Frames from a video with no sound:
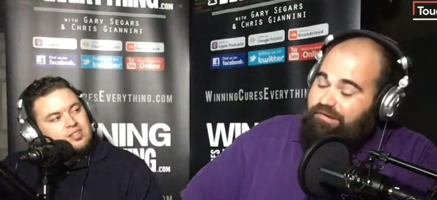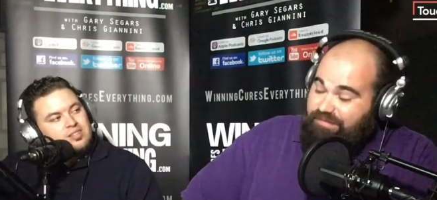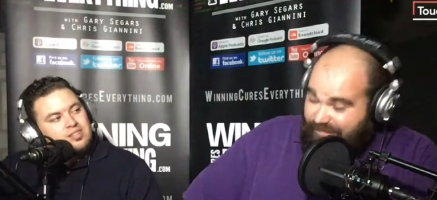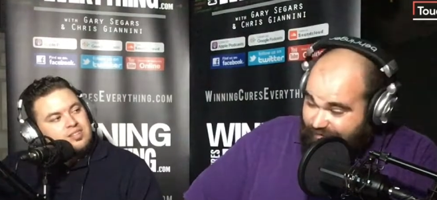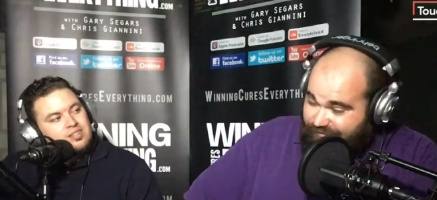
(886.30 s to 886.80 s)

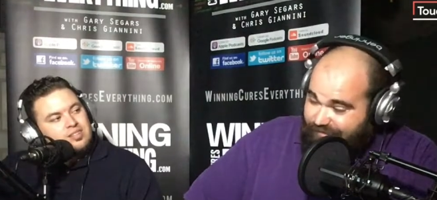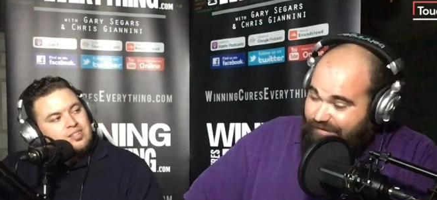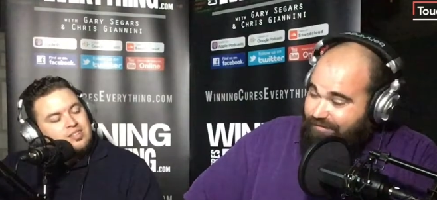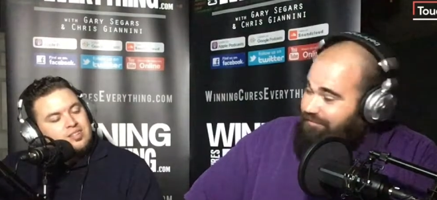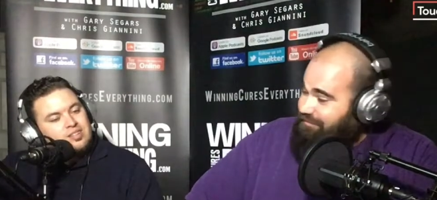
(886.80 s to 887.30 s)
Speaker 1: in the
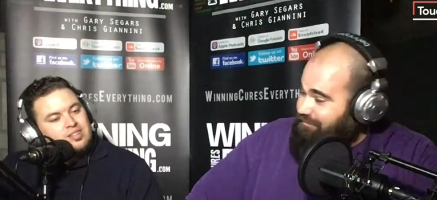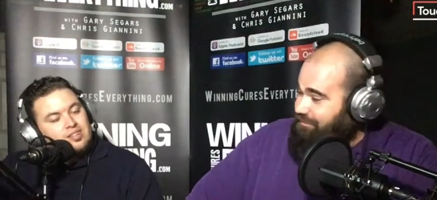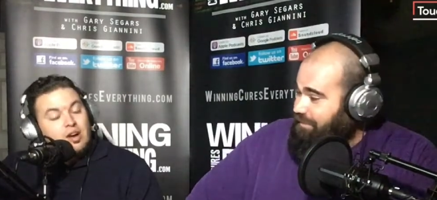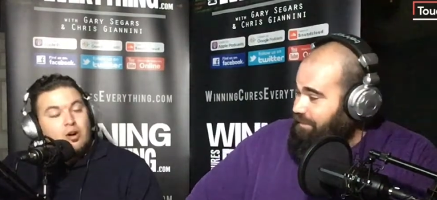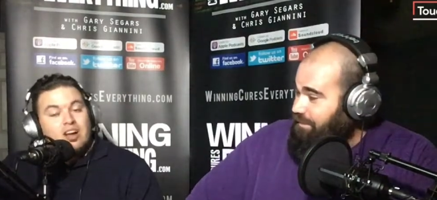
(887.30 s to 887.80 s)
NFL?
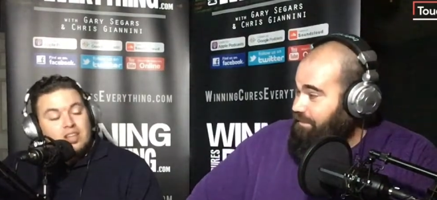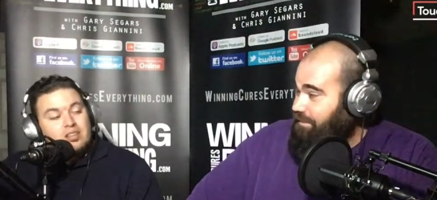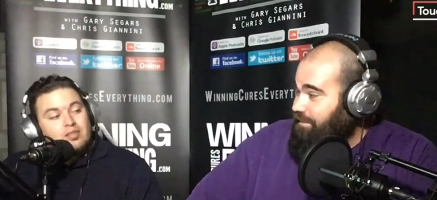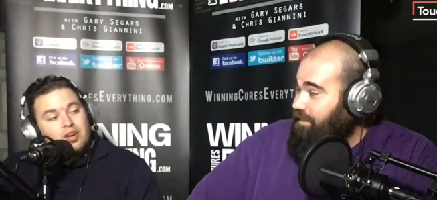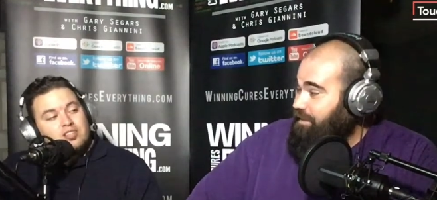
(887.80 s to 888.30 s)
Speaker 2: No, I
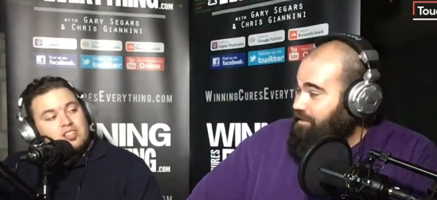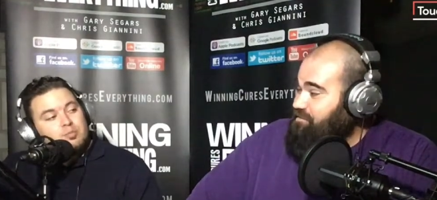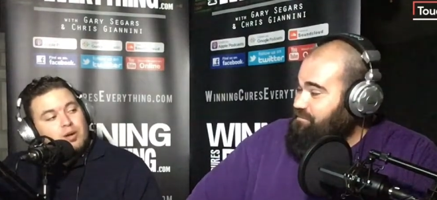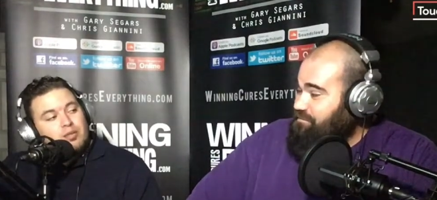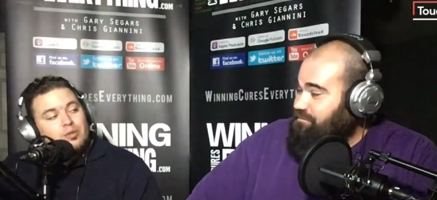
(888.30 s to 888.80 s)
think that
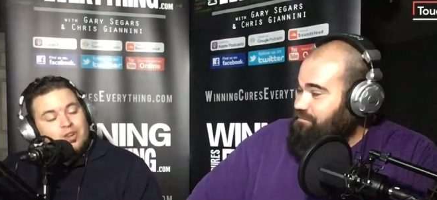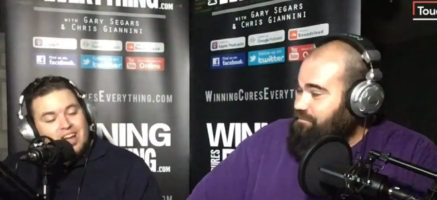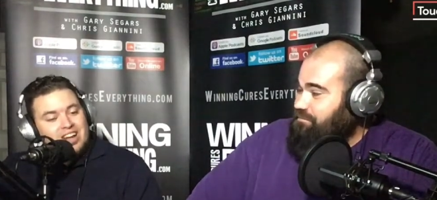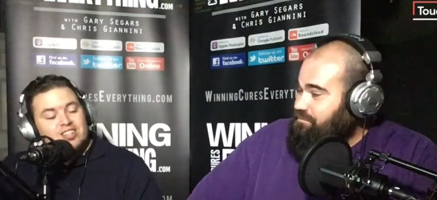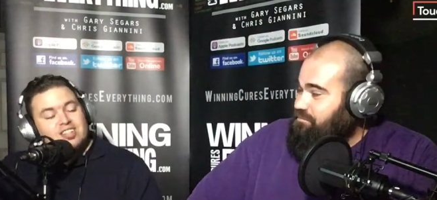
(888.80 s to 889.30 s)
Vontaze Burfict would
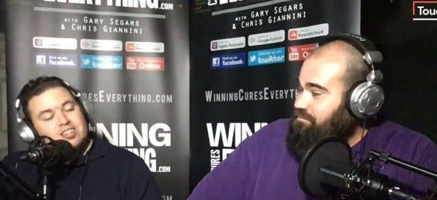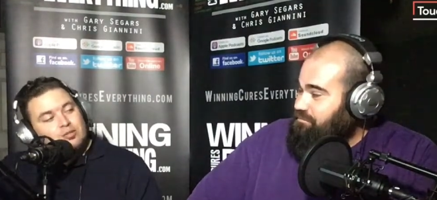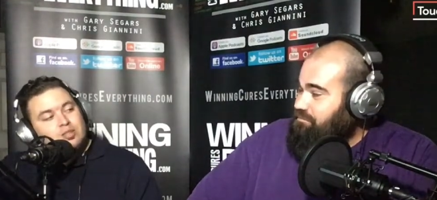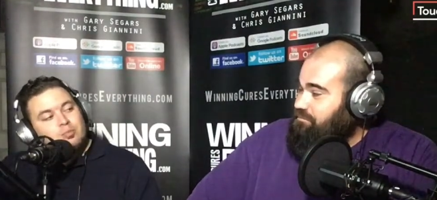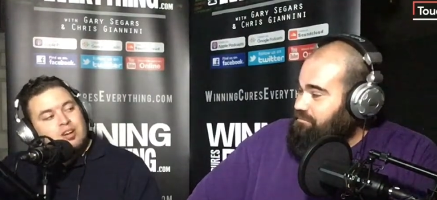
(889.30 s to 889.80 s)
actually
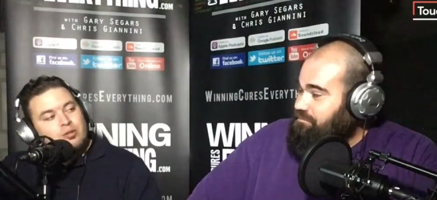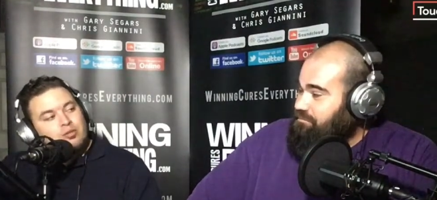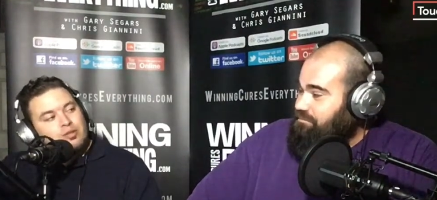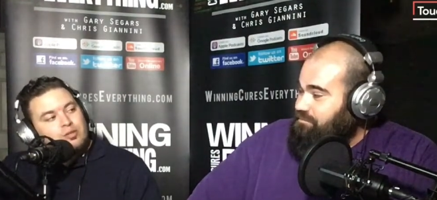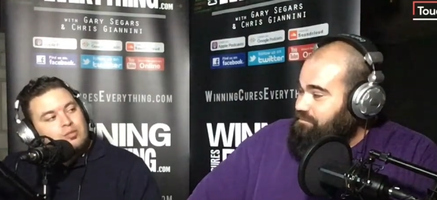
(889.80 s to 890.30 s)
kill somebody
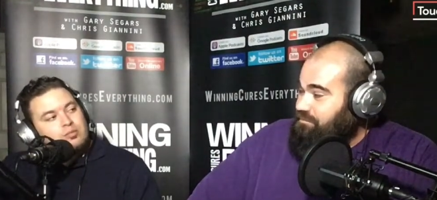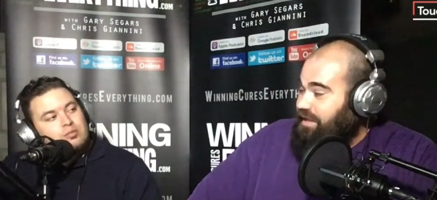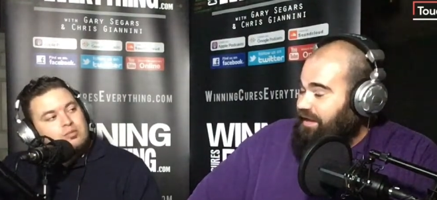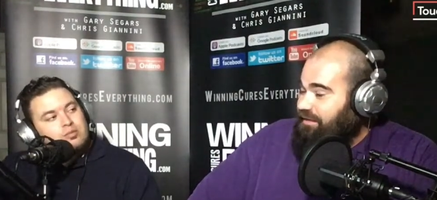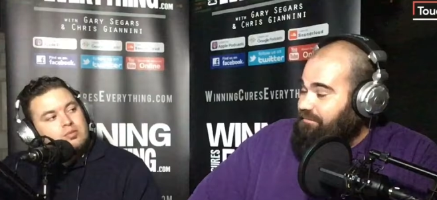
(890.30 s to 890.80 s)
on the
Speaker 1: field.
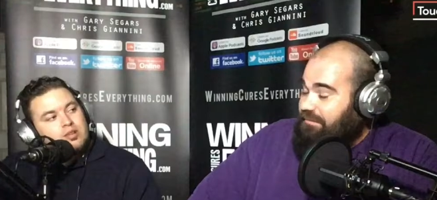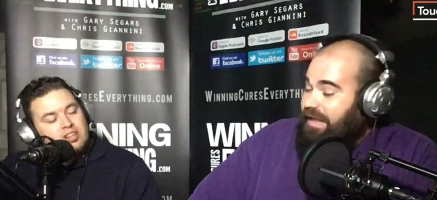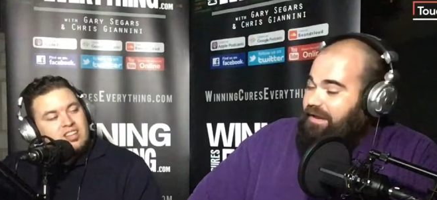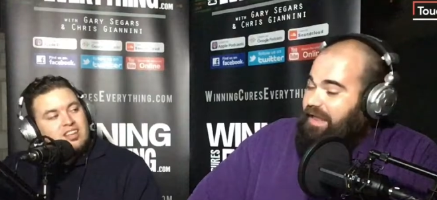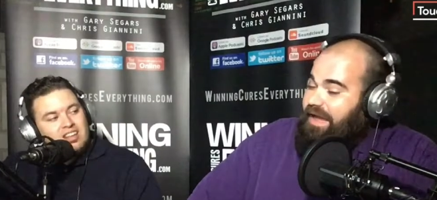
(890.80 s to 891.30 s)
Yeah.
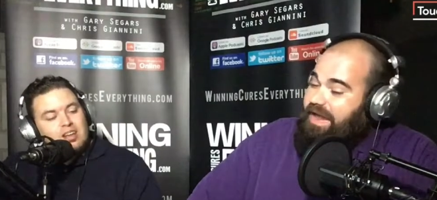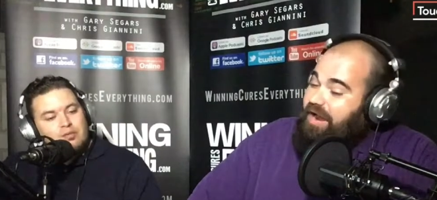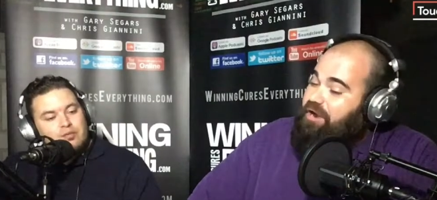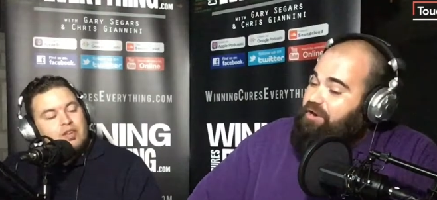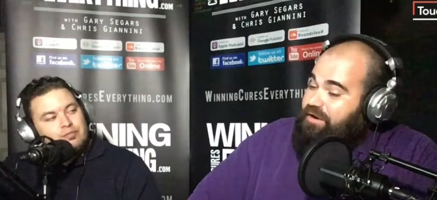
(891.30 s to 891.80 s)
I think like
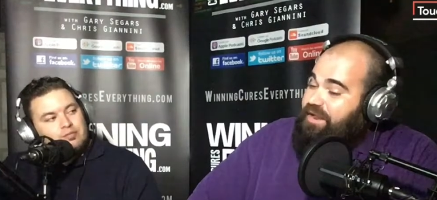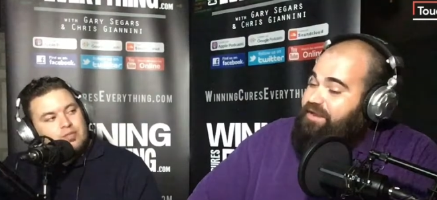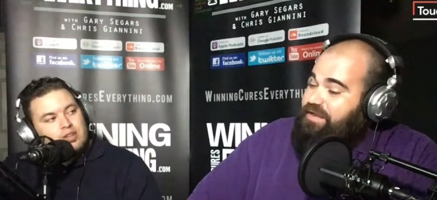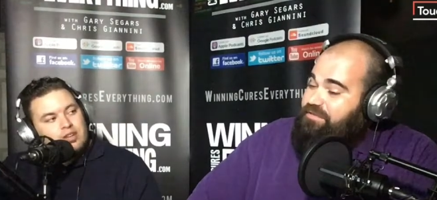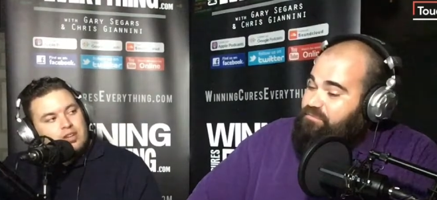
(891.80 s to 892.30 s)
if Aaron
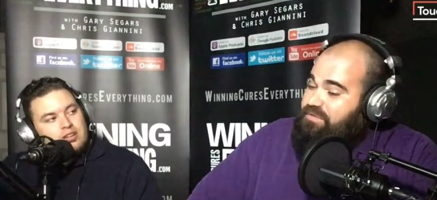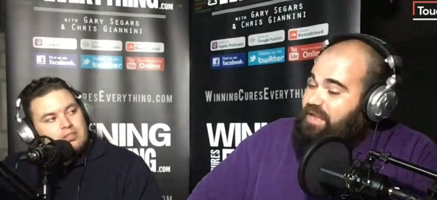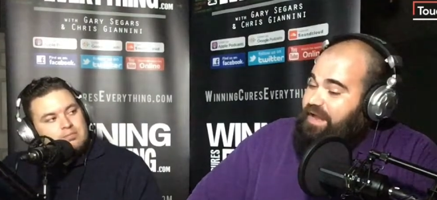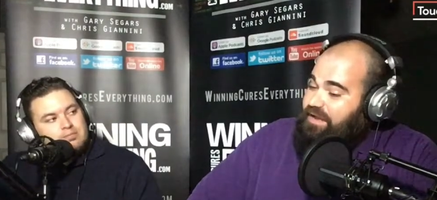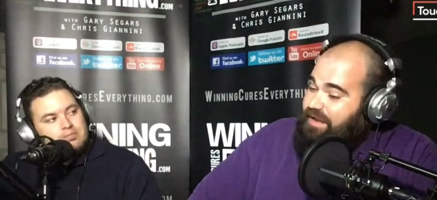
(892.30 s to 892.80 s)
Hernandez was
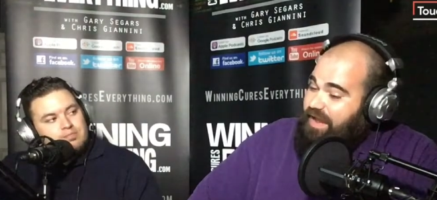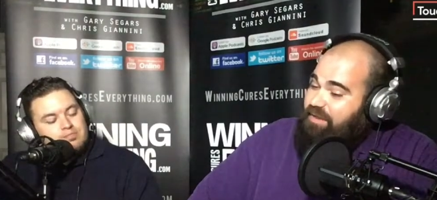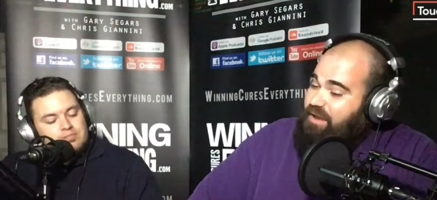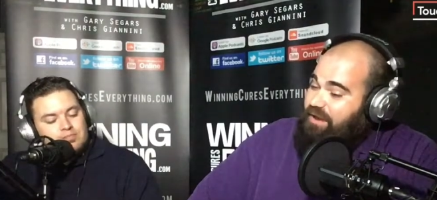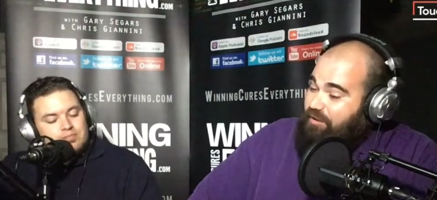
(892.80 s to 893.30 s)
like
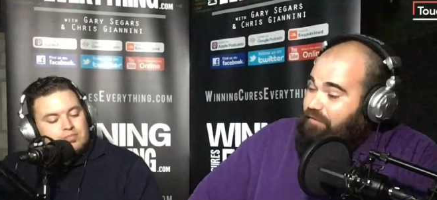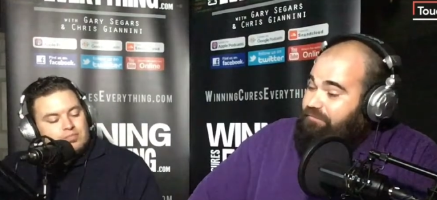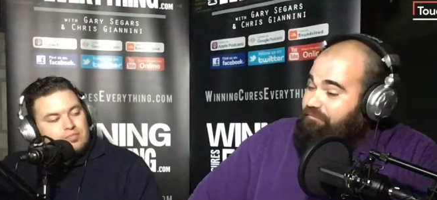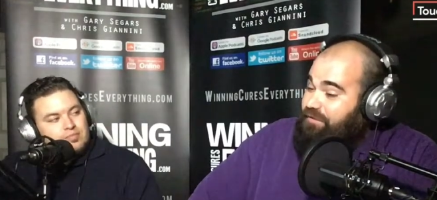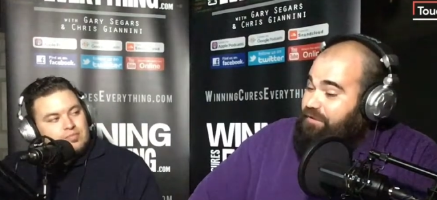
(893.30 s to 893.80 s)
gangbanger
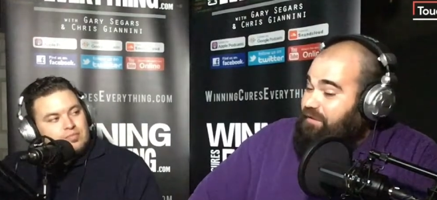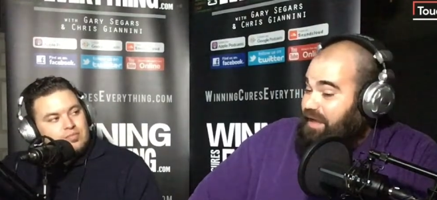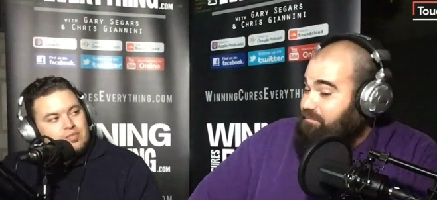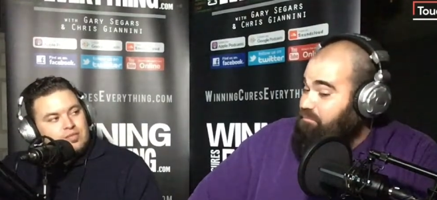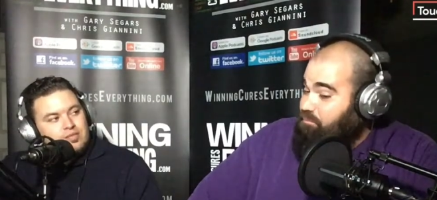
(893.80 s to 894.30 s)
off the field,
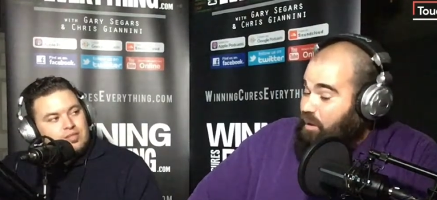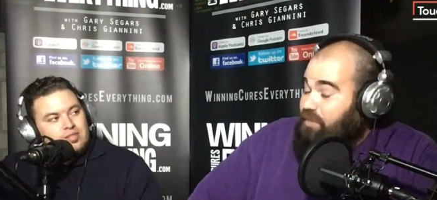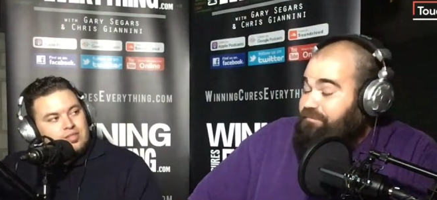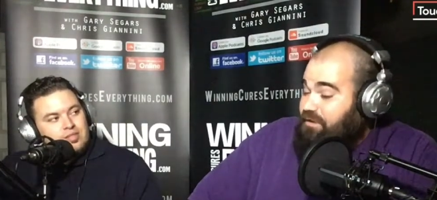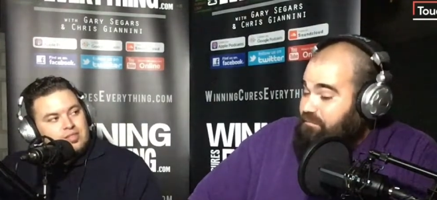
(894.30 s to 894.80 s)
like
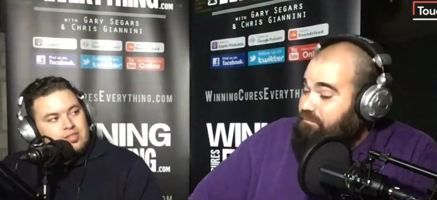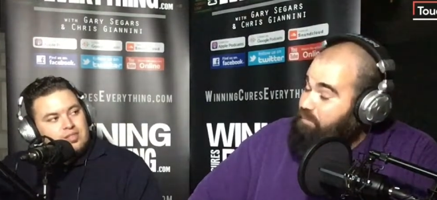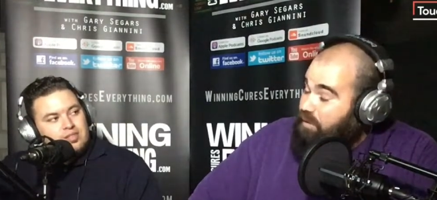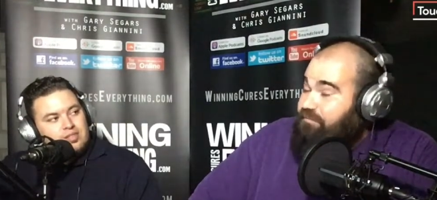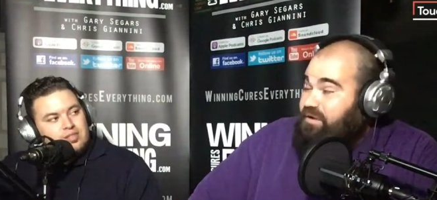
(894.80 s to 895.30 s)
Burfict
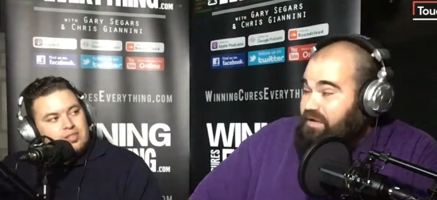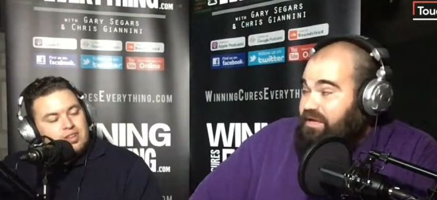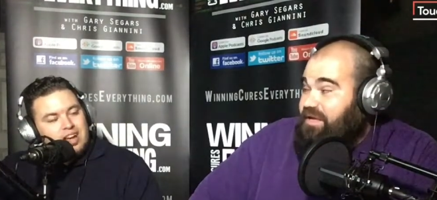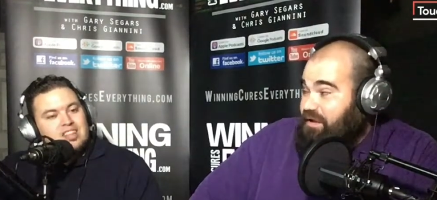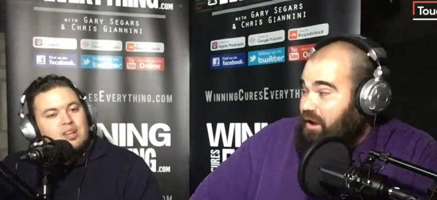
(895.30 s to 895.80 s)
could
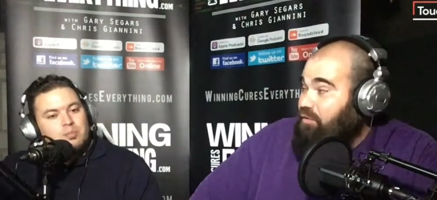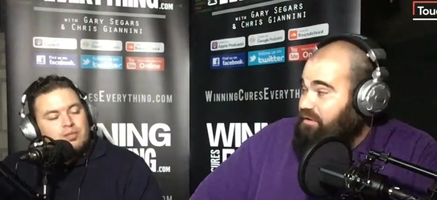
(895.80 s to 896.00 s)
kill
Speaker 2: you. I think